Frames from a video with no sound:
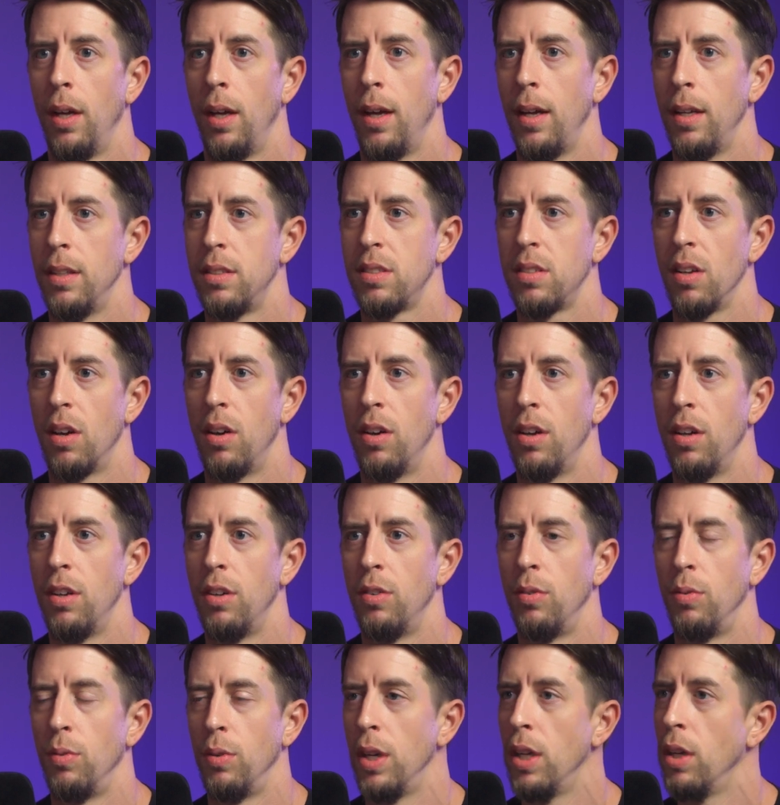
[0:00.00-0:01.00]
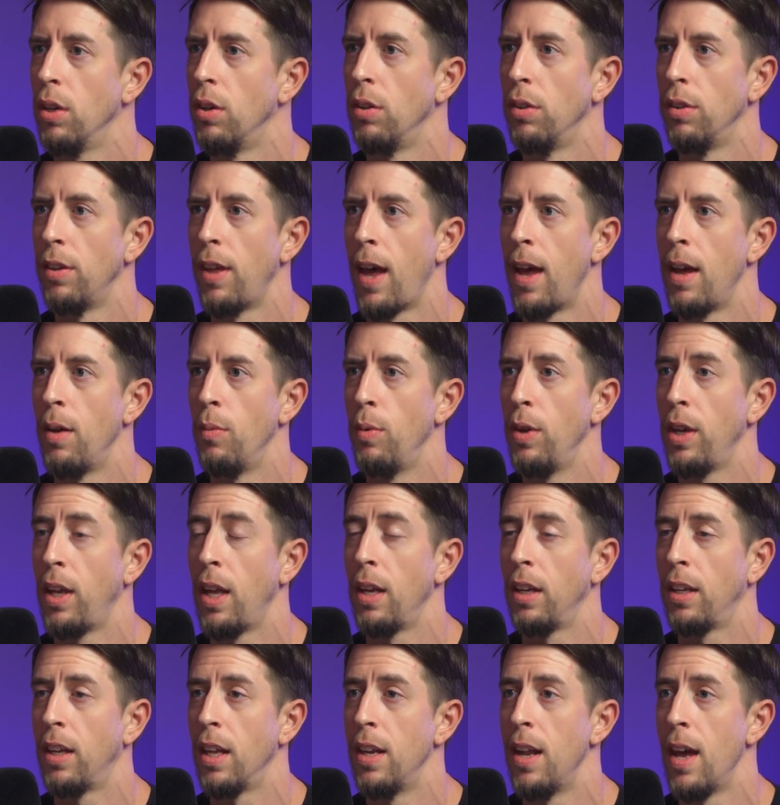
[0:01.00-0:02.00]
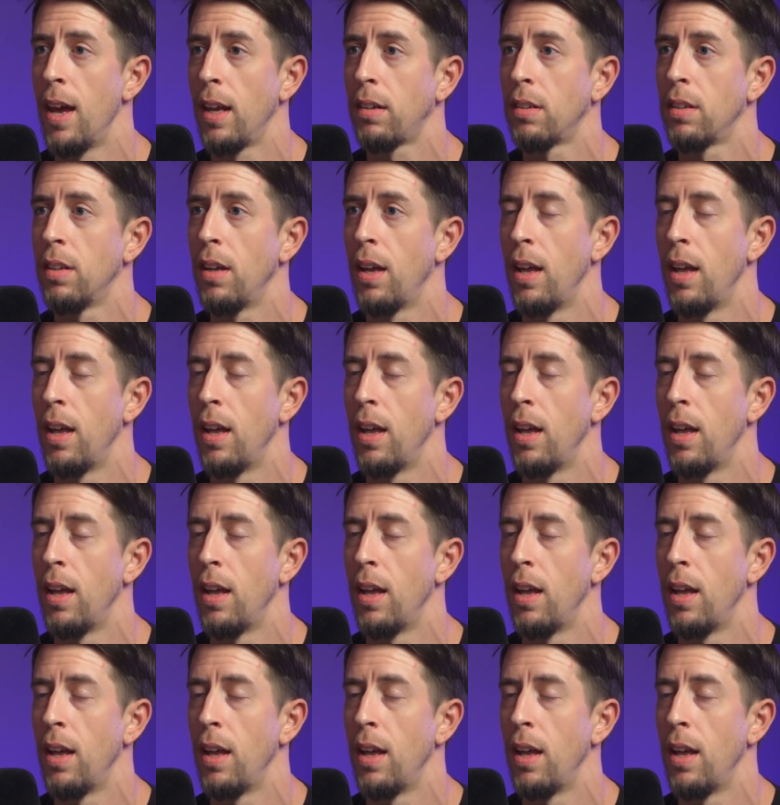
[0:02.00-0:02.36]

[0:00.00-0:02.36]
it's unreal that we can connect.